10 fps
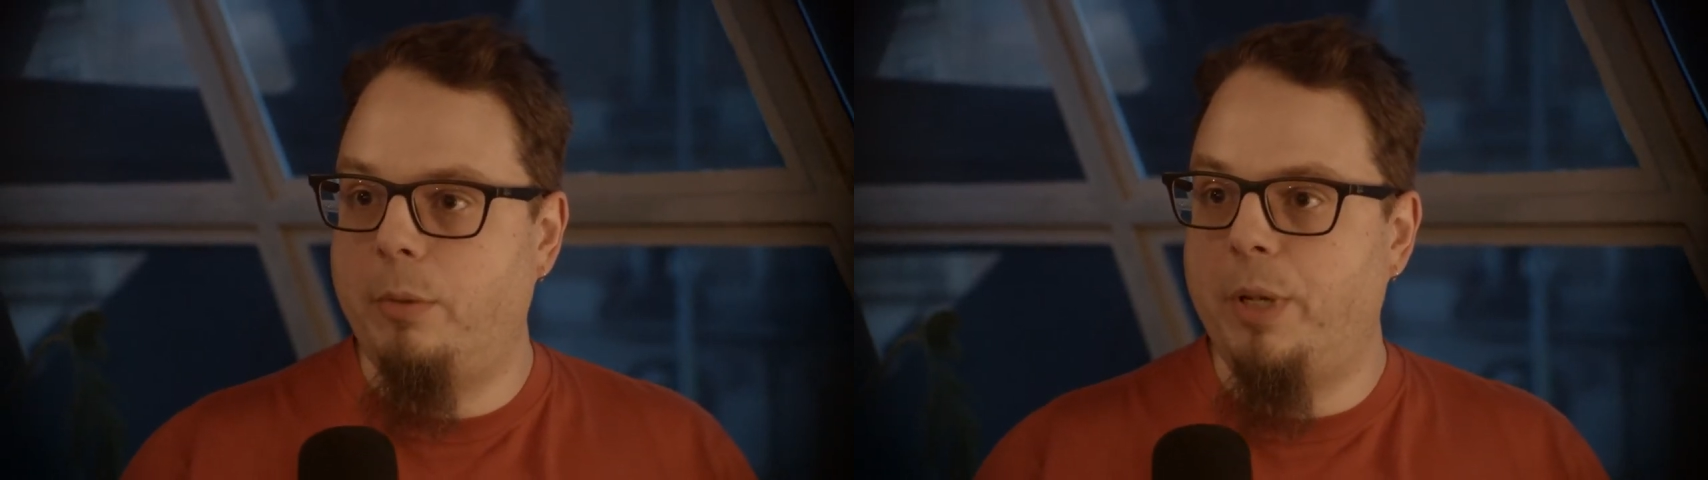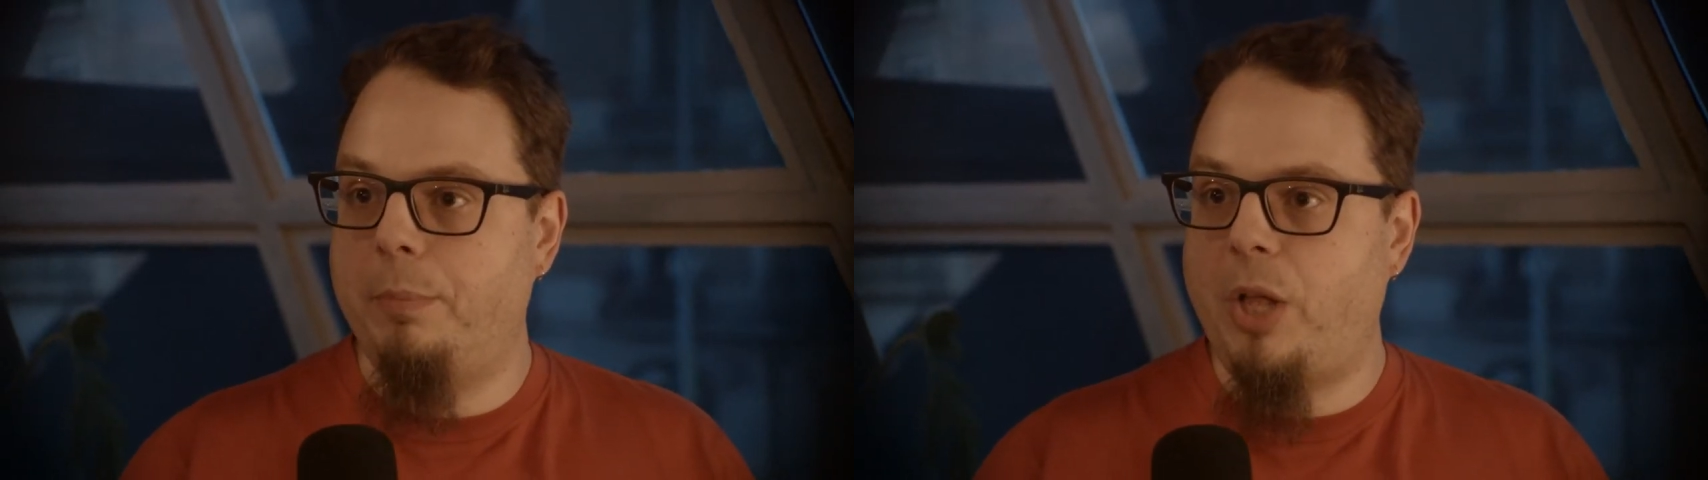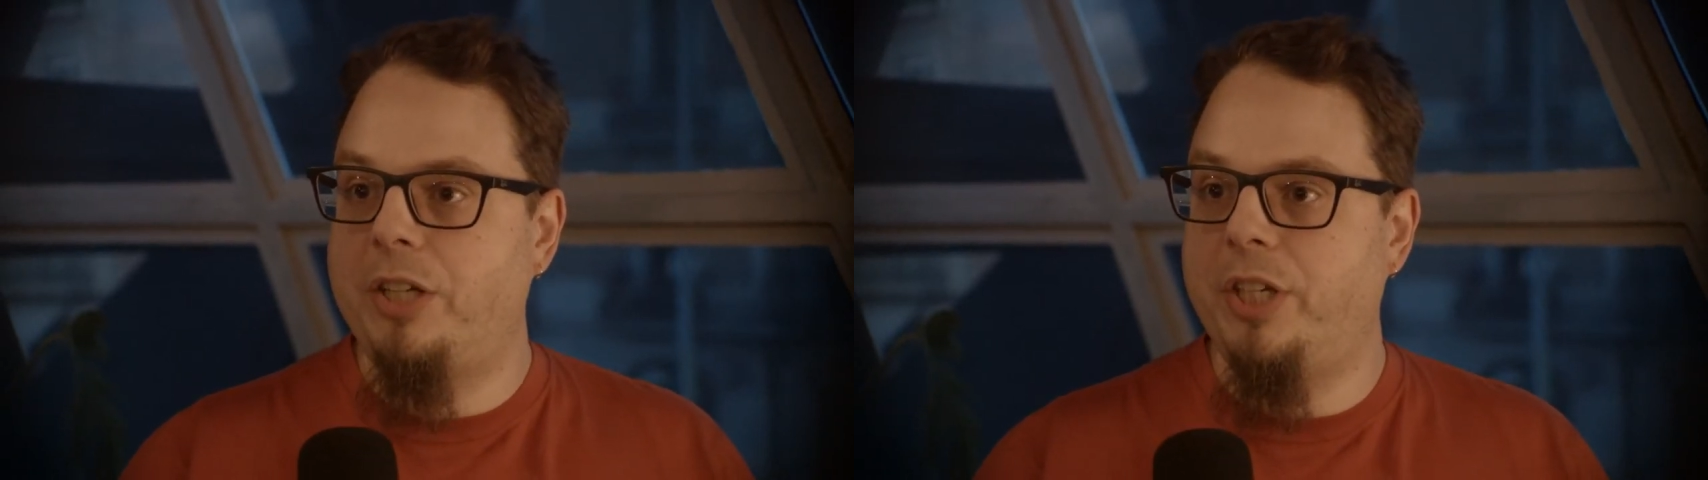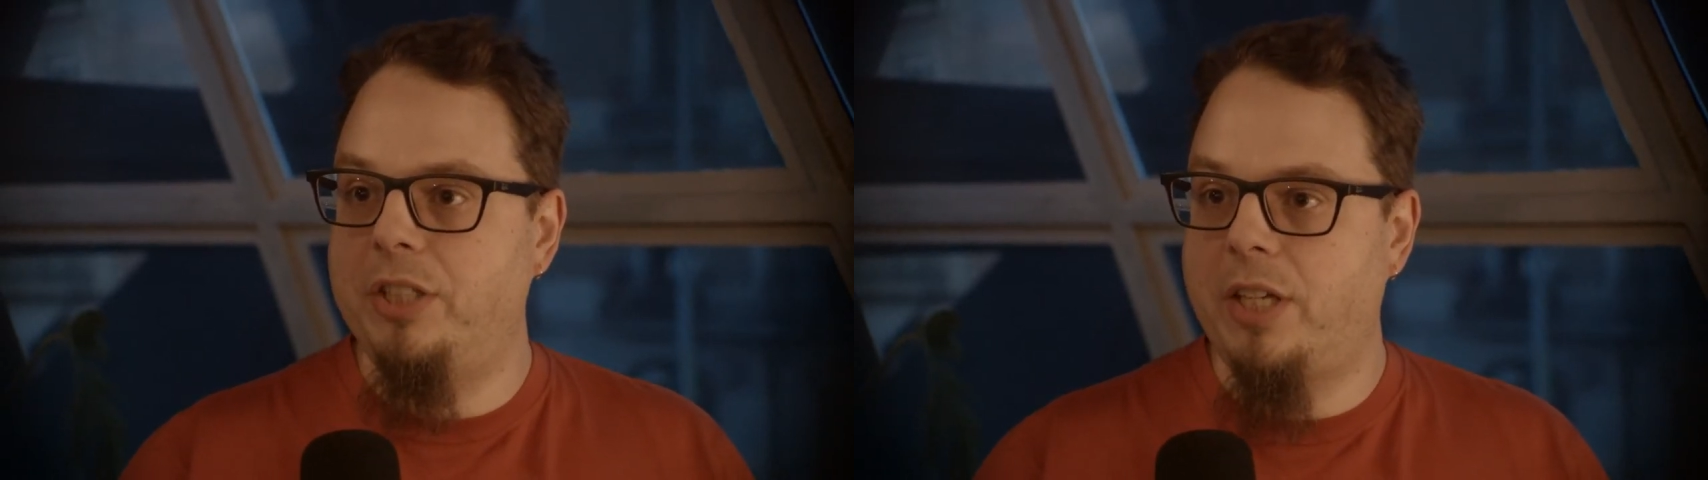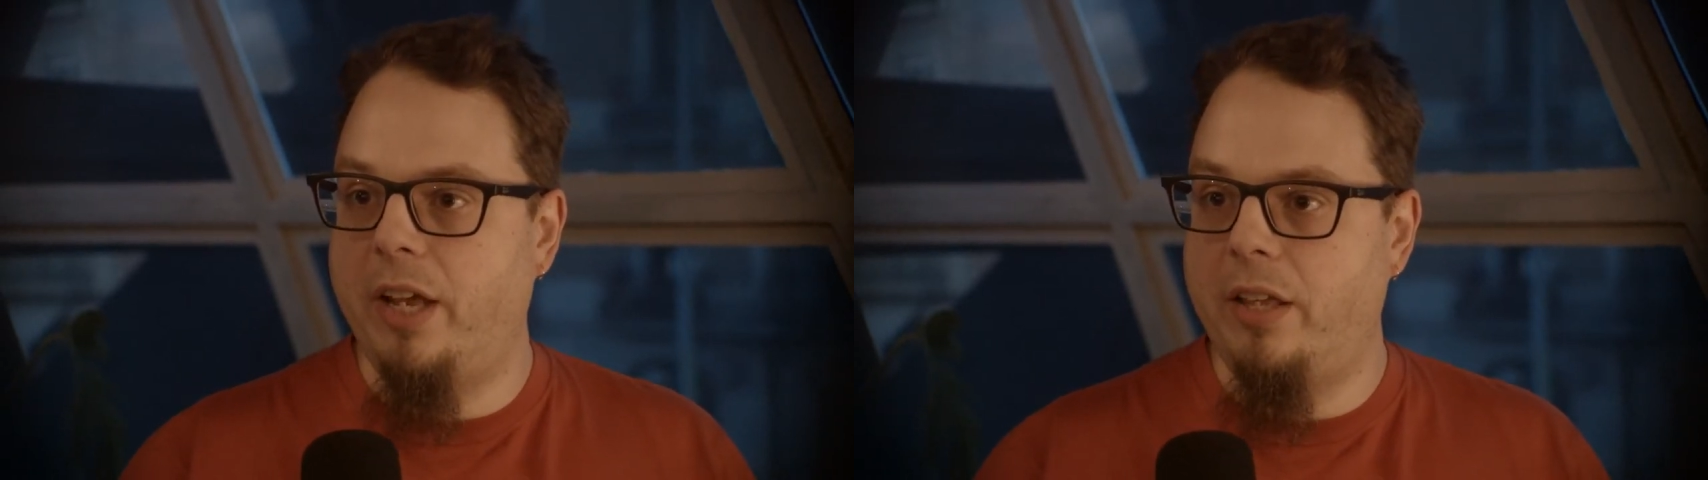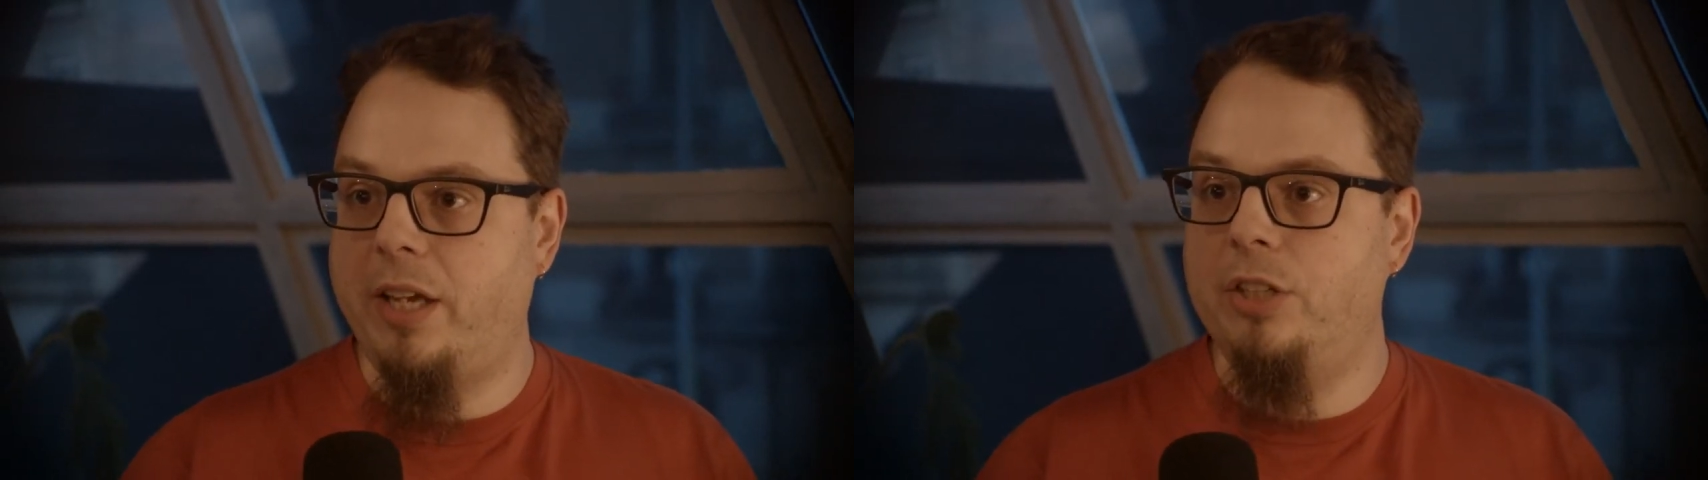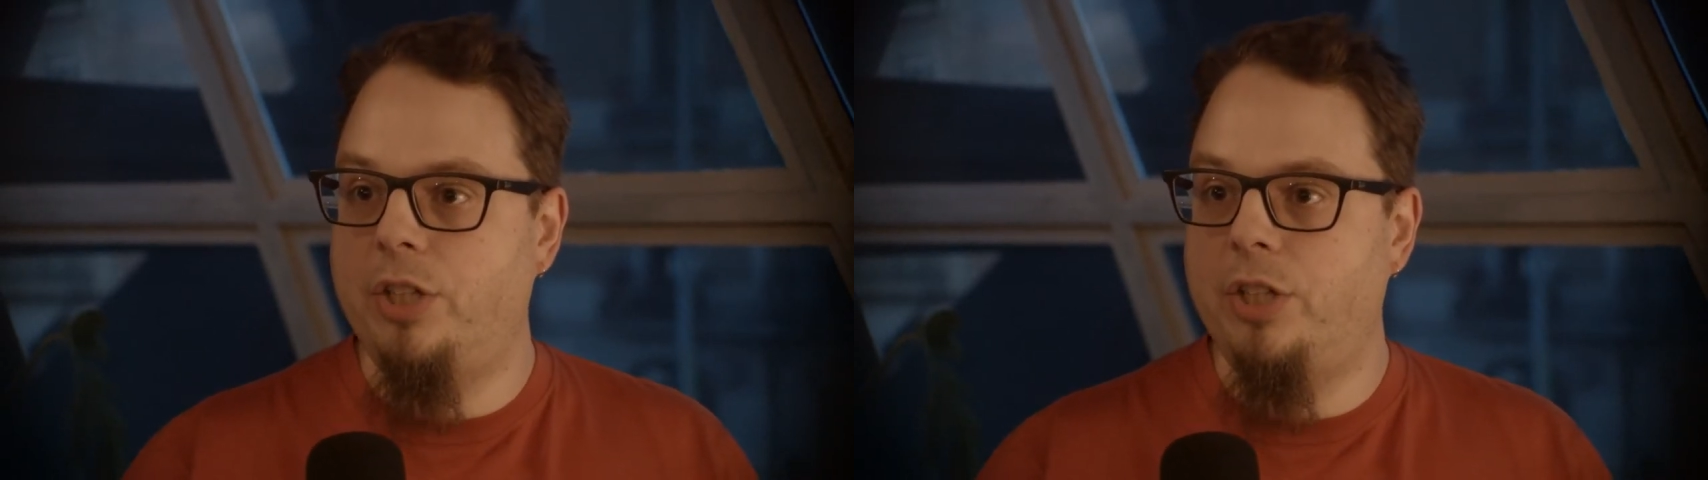but blockchain scaling in